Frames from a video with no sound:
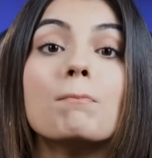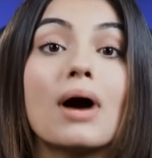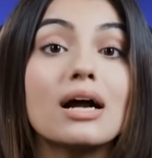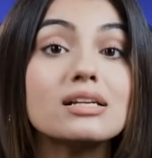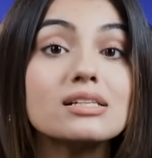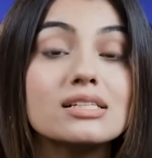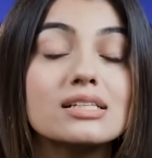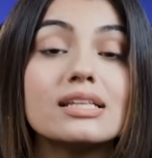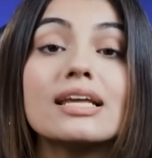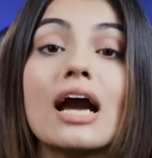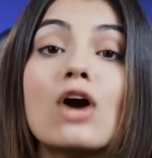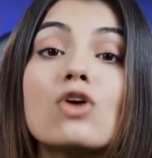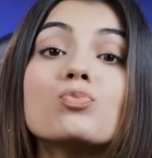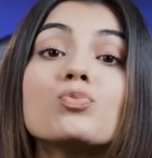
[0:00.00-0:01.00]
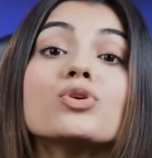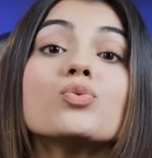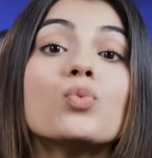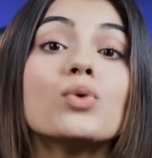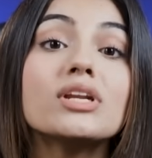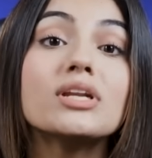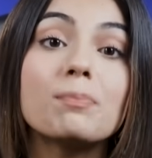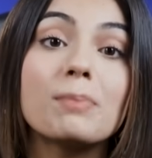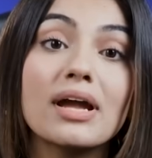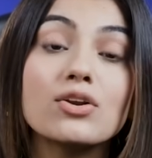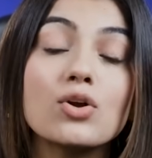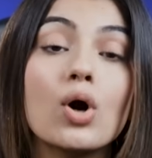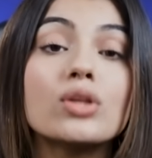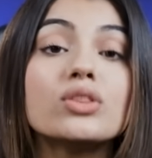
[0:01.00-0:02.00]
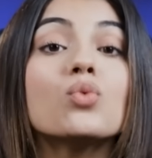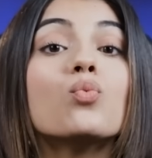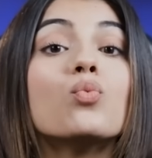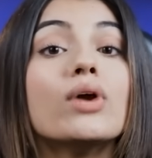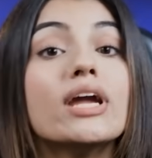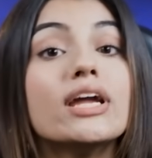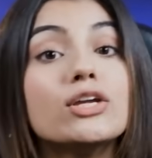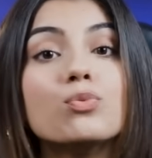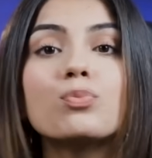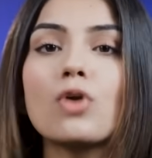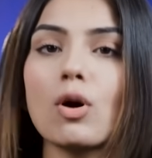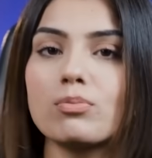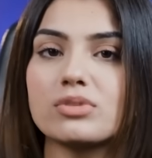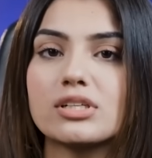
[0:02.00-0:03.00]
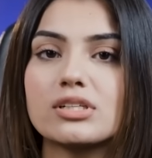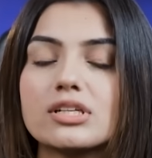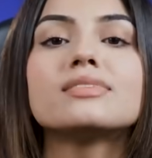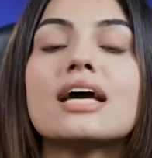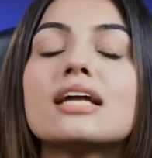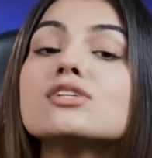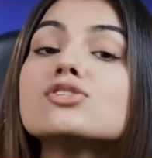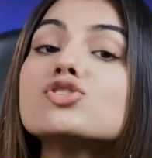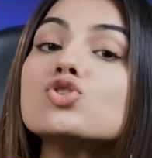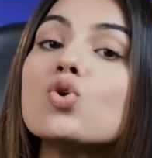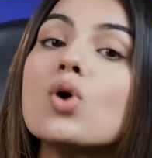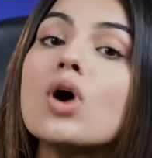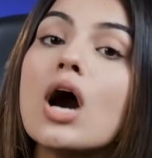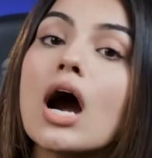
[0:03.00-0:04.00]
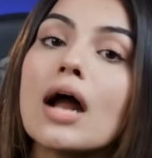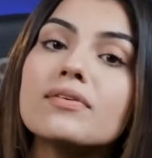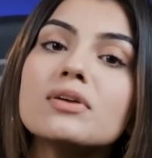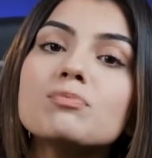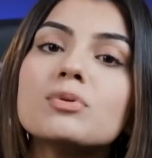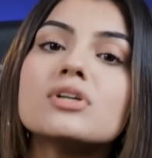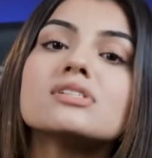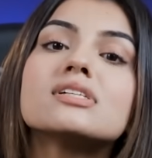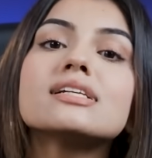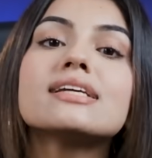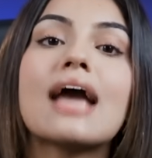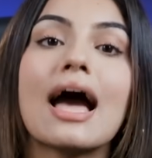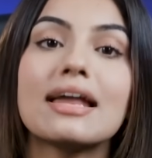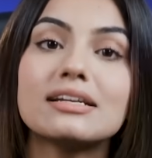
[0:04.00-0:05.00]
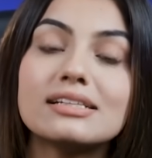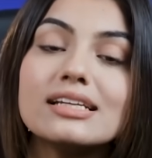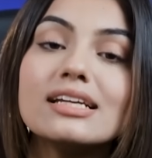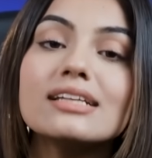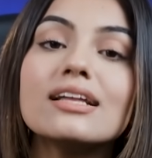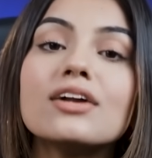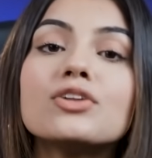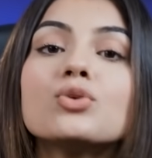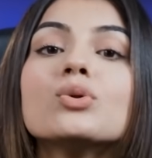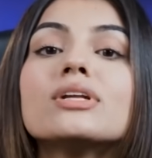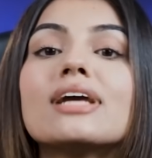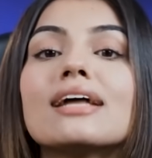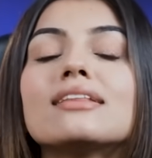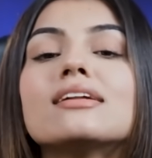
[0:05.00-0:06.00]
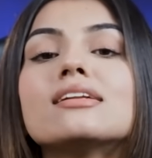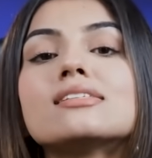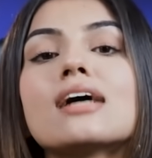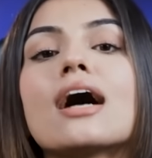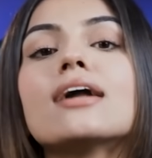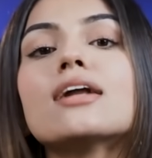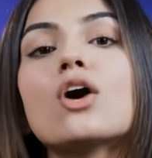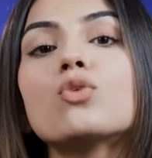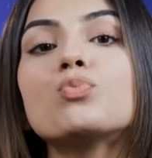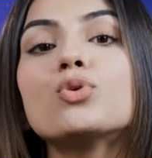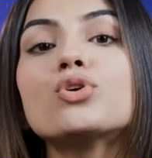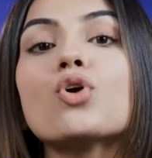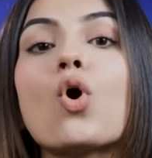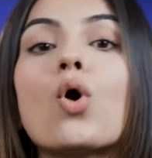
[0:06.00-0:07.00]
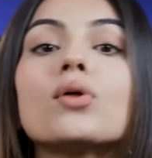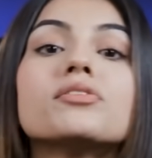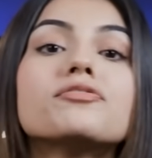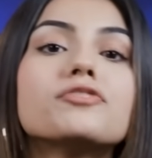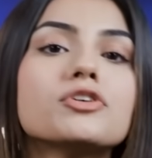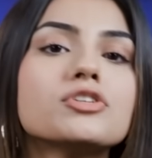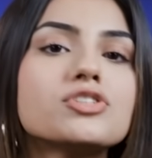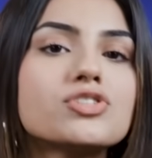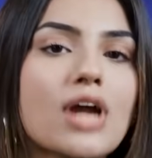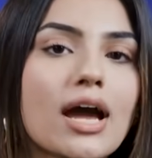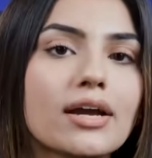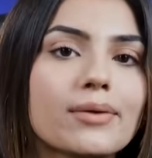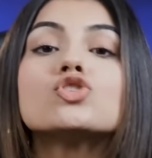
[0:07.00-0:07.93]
But the output will depend on the way you prompt it. There is no 100% guarantee that you will get the desired output on the first track.